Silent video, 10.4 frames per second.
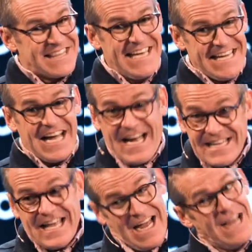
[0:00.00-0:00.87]

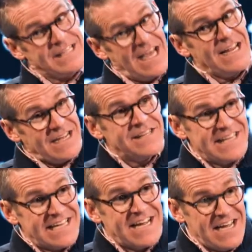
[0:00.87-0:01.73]

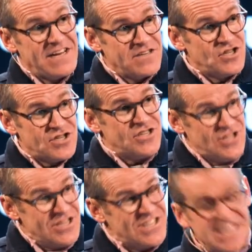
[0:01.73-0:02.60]
think I got it
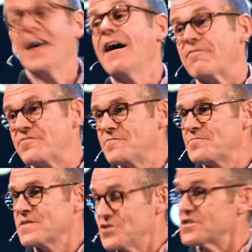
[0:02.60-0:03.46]

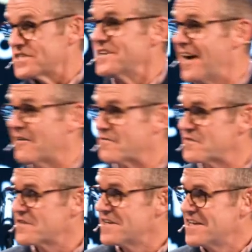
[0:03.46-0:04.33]
just
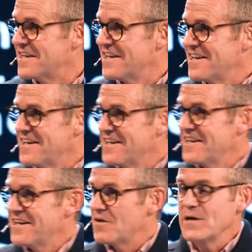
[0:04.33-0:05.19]
enough.
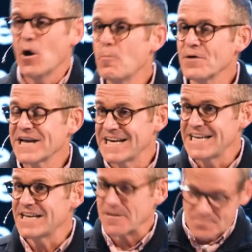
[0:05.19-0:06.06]
And we hope we get
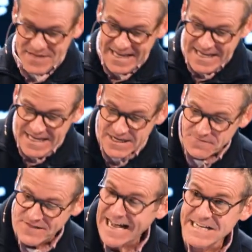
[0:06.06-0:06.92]
in.
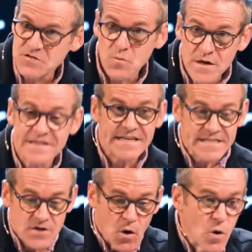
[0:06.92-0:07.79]
If that's what
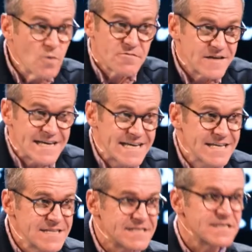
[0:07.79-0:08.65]
this whole thing
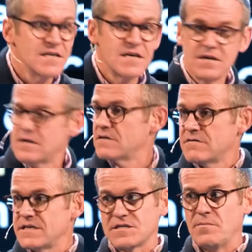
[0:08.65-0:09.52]
is,
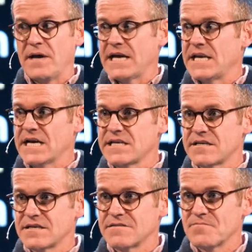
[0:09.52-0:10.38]
this is a bad
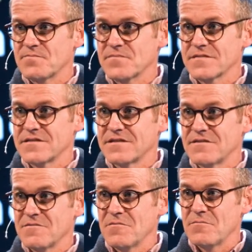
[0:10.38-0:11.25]
night.
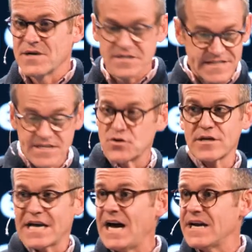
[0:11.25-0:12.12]
Because these are
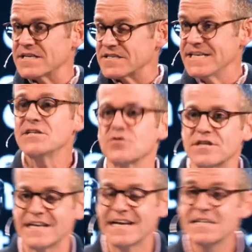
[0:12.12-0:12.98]
the guys, these are
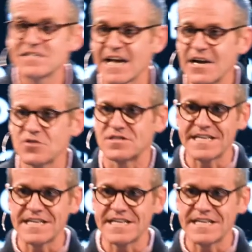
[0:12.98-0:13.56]
the insiders,